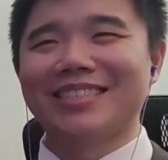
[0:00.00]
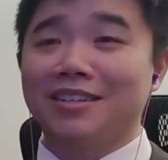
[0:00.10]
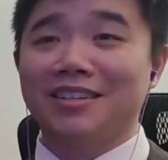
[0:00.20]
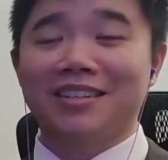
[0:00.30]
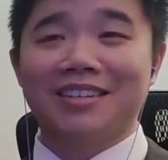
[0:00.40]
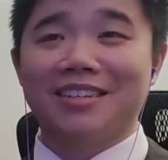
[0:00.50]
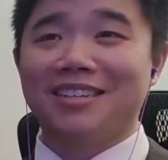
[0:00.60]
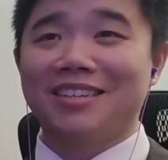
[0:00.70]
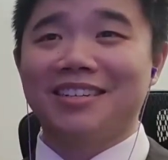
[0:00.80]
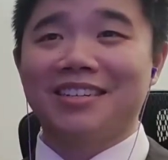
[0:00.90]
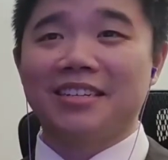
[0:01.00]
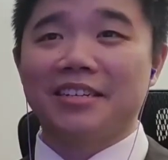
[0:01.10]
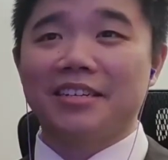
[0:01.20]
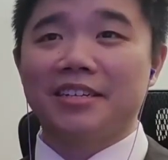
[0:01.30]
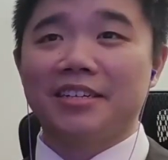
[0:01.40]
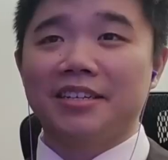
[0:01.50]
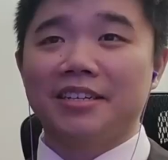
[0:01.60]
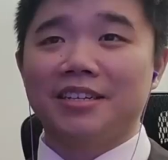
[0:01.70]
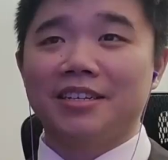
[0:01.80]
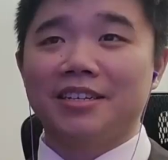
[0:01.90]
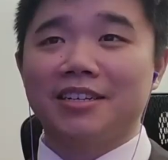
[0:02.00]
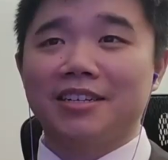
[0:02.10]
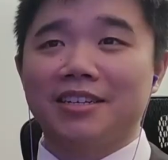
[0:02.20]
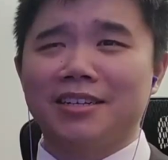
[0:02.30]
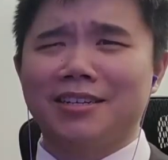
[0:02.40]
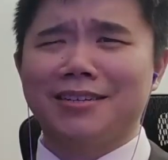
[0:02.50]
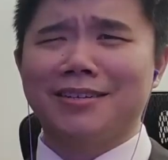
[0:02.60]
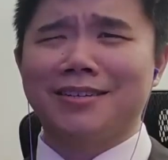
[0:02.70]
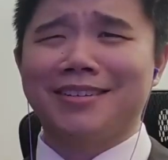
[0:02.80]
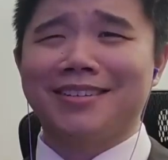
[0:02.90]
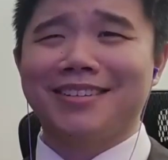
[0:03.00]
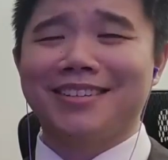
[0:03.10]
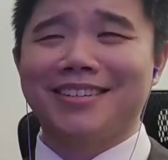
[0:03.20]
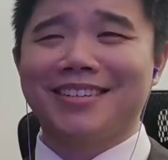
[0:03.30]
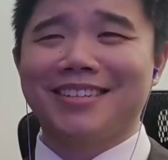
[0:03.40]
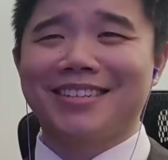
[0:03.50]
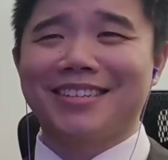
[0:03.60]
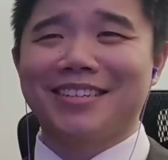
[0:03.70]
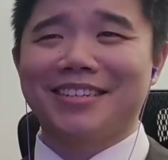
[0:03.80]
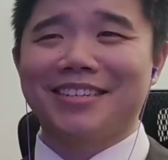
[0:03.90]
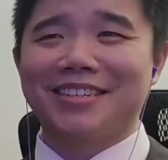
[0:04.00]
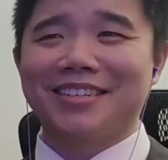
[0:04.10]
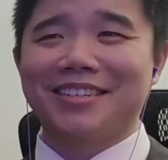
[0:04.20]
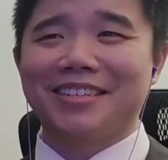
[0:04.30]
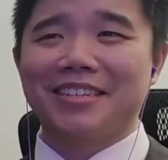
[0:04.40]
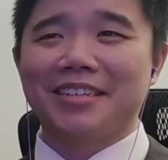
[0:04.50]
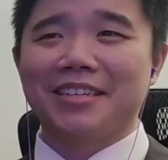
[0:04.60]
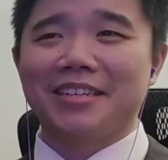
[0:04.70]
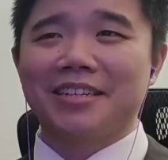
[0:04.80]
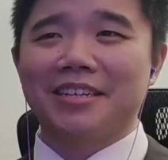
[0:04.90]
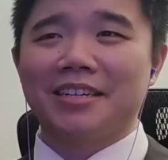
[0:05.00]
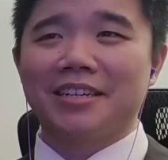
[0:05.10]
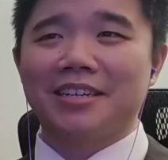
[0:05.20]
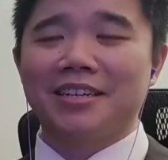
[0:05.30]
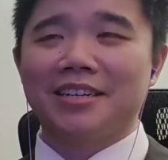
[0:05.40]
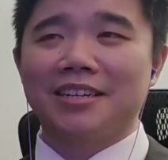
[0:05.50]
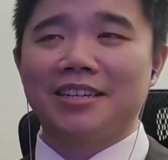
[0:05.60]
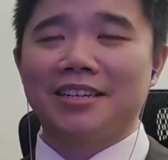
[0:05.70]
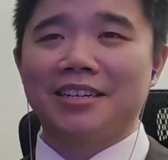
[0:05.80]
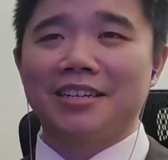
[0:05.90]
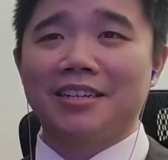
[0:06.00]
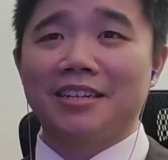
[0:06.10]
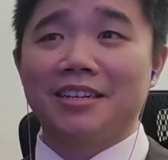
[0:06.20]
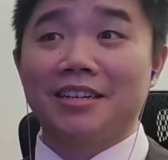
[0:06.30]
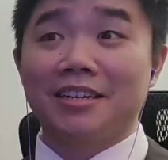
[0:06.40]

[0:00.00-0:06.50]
[no speech]